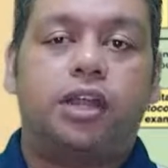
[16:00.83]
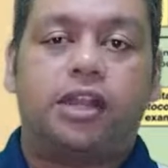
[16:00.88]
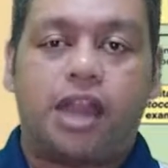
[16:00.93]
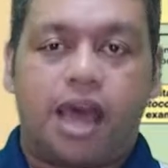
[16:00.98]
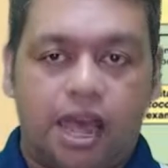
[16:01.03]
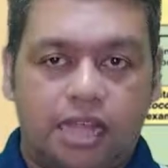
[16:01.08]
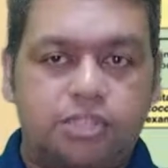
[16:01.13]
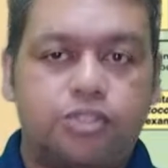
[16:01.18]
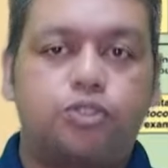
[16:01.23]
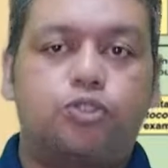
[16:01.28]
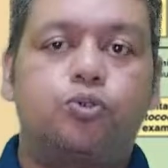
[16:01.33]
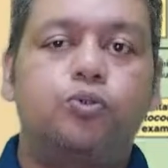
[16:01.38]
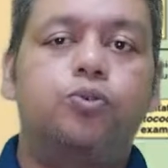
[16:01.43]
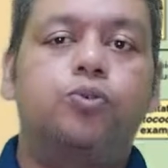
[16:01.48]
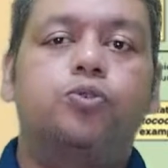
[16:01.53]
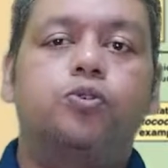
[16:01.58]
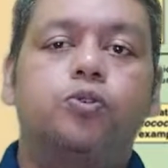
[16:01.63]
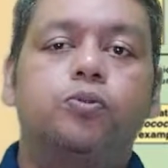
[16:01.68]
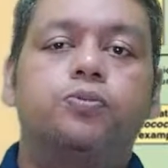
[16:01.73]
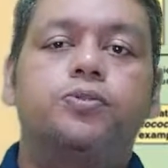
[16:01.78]
last
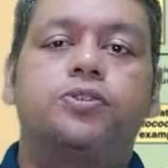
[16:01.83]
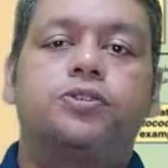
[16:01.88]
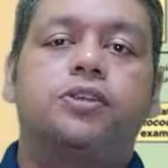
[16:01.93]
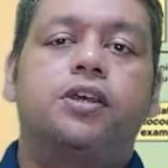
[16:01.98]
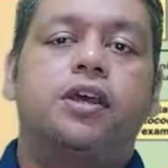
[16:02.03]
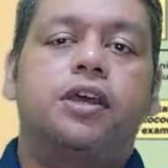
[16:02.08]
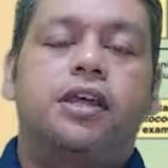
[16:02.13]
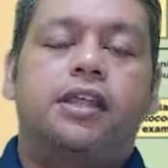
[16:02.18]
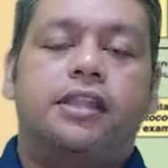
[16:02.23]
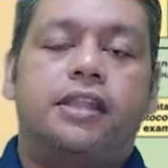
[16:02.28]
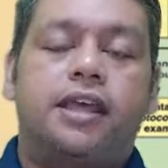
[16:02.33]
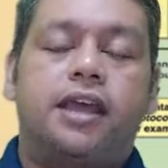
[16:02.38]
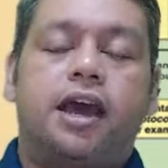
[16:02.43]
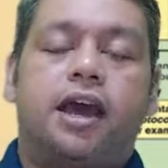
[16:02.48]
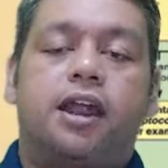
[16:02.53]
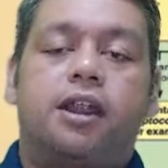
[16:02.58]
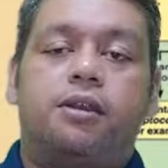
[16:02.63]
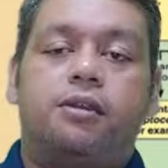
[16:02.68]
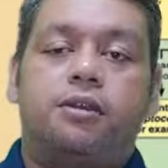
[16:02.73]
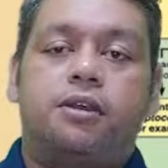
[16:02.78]
two groups, they
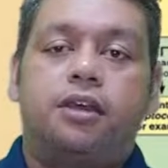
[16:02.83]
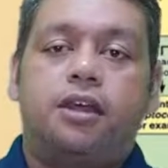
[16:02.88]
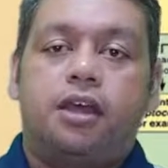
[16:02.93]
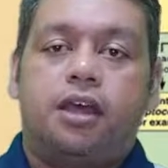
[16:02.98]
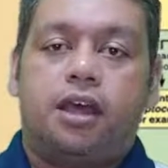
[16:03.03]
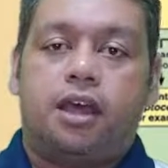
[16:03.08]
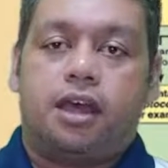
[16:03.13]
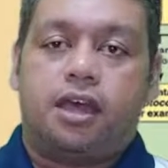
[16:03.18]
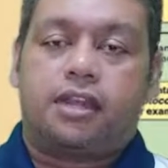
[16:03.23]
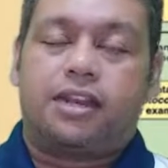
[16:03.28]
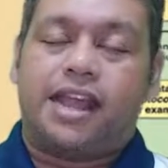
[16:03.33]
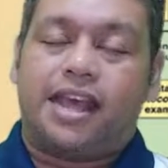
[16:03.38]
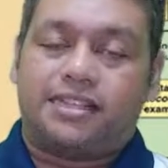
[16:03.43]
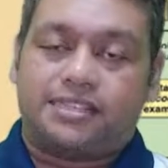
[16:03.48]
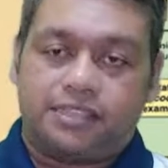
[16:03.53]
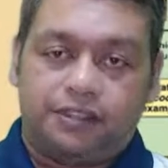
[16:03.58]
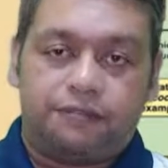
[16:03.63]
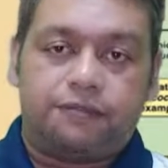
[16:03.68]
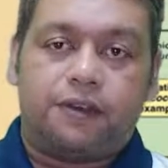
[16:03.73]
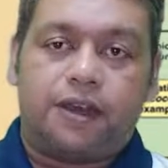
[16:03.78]
are
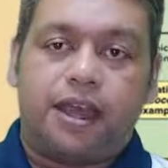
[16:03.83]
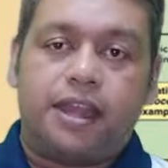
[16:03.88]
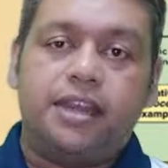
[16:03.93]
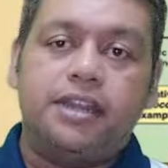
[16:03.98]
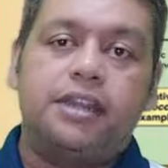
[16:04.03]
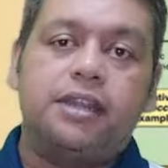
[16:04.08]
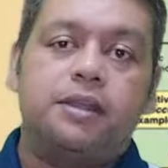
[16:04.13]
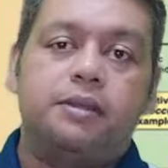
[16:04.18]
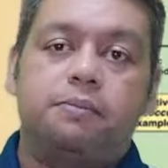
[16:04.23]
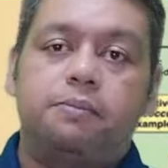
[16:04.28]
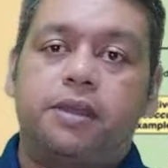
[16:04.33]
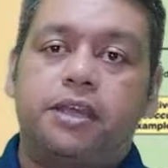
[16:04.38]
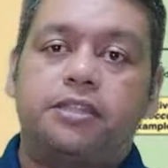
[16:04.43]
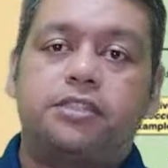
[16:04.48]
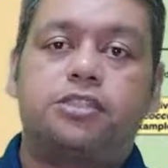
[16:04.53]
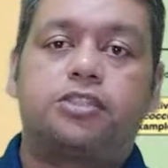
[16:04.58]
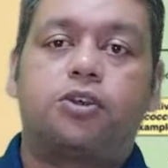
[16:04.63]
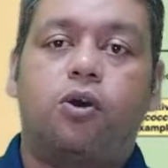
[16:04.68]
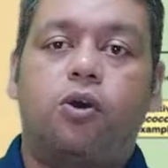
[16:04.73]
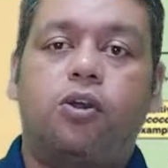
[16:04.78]
classified
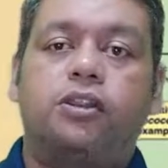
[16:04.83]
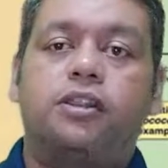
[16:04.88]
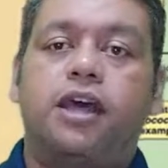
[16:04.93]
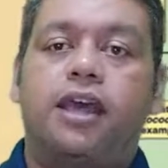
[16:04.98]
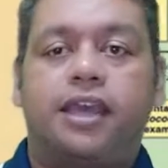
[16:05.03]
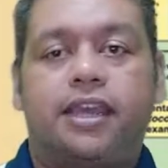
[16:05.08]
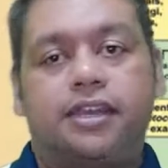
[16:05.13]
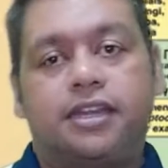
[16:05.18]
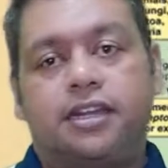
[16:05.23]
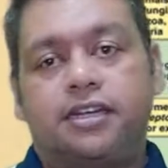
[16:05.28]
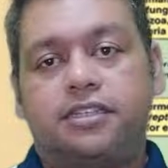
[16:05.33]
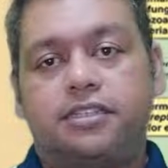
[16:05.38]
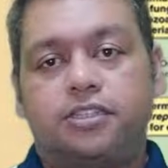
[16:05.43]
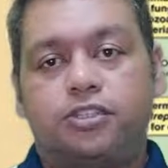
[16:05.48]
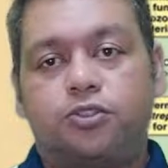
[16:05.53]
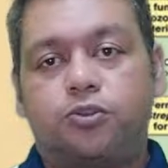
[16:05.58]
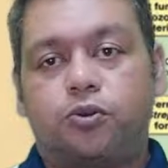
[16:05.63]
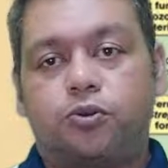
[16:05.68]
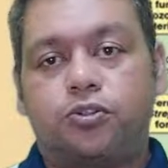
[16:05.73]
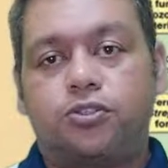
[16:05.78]
based on the energy
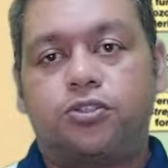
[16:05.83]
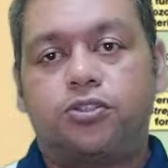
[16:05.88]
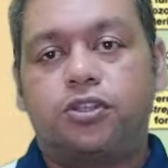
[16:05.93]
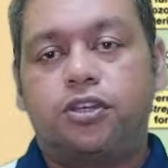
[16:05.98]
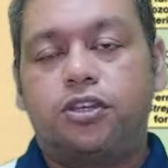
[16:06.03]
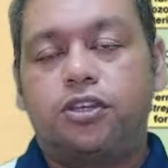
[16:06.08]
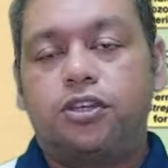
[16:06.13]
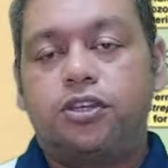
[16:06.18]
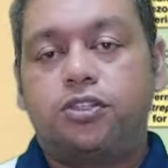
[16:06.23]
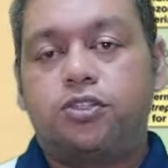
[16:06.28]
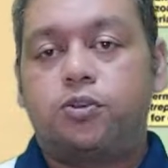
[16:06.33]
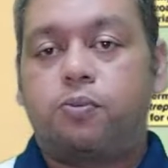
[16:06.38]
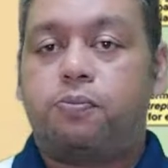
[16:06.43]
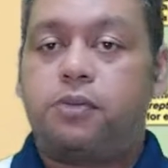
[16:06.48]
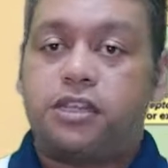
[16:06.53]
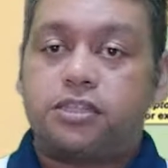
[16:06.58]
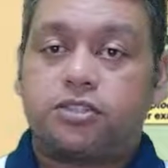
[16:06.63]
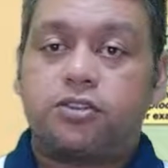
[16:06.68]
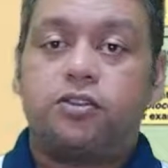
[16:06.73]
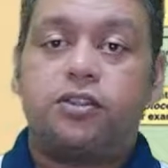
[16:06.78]
source. So
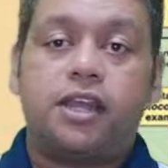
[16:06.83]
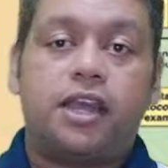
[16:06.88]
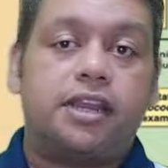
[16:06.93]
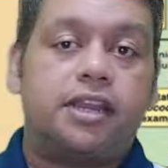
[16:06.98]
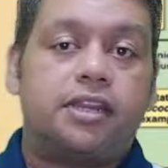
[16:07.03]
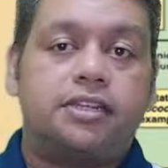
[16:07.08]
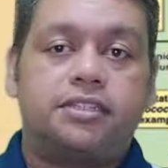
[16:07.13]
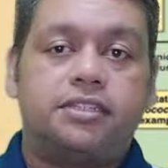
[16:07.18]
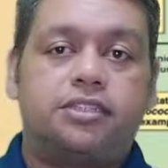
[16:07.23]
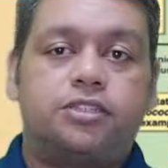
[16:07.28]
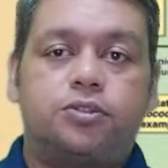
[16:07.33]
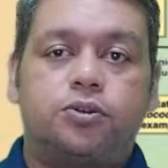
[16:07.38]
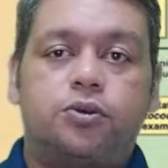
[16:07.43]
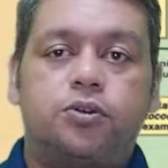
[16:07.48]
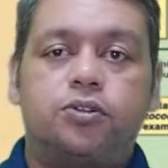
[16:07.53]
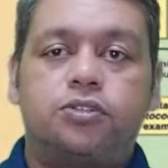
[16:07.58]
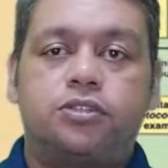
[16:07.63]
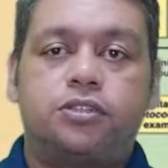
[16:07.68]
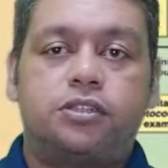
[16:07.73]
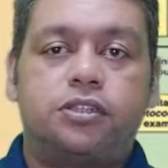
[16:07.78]
based on the energy
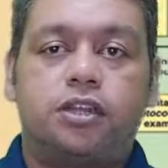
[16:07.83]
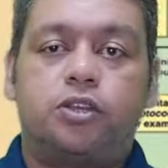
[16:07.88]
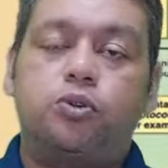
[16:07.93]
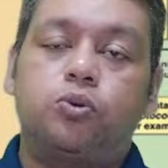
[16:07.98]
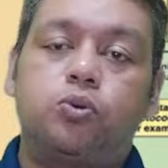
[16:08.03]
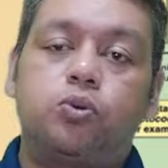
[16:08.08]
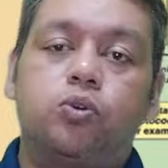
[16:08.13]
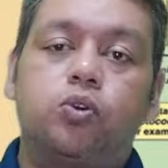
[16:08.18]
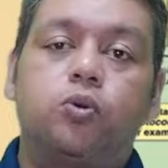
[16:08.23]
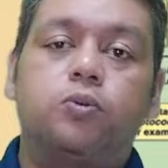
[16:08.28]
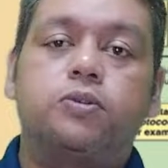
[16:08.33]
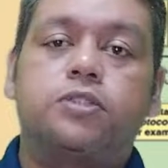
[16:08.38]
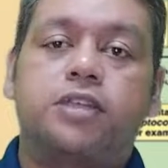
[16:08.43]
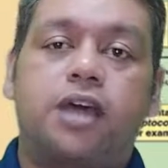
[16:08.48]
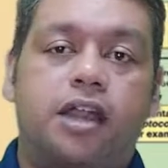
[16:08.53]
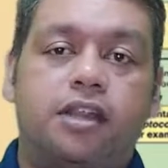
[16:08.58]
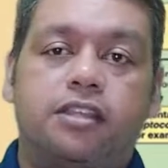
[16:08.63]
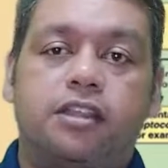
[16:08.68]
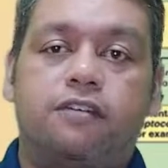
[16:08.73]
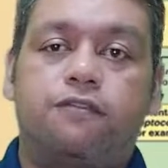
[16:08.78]
source, the two groups
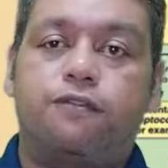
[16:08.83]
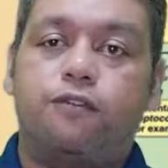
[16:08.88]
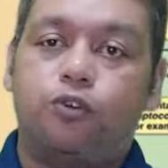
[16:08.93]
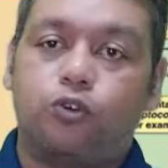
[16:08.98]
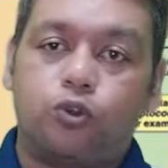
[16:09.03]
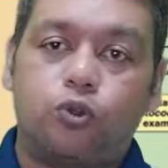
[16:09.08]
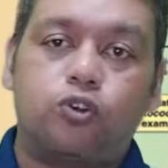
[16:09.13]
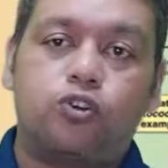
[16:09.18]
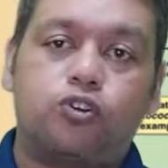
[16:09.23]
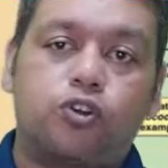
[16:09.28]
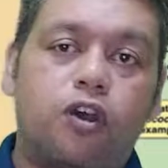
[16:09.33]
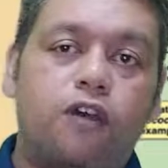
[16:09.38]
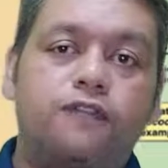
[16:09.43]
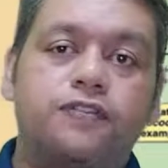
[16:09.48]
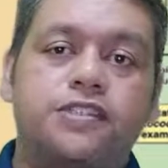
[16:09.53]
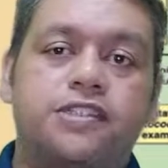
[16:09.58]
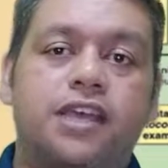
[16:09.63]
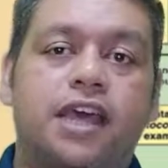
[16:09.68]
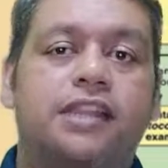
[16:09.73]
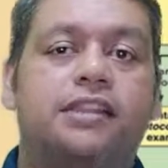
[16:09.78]
are the
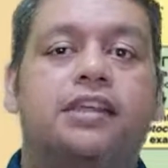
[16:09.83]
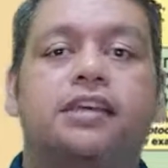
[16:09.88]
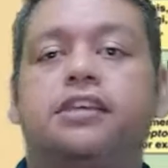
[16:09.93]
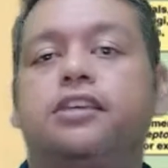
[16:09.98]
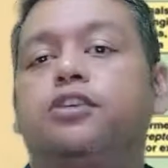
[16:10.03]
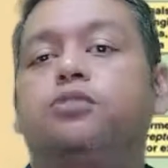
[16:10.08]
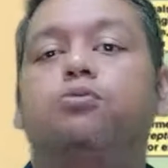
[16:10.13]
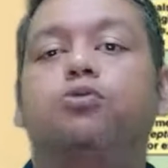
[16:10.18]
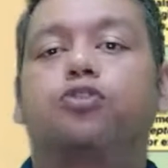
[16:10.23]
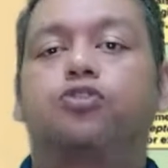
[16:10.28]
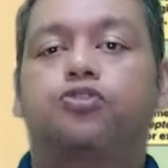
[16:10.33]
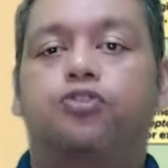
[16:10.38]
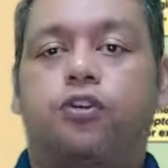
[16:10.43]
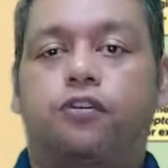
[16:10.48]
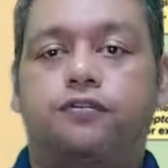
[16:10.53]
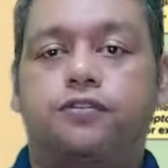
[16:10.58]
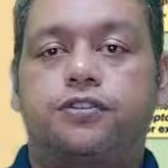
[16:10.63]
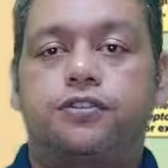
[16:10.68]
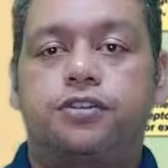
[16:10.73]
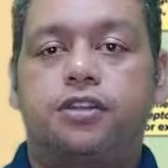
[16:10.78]
phototrophs and the
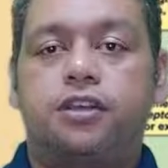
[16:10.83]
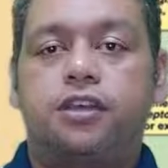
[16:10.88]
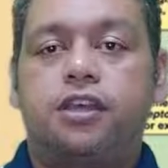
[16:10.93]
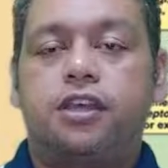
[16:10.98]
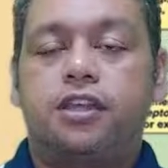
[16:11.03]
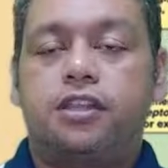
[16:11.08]
chemotrophs.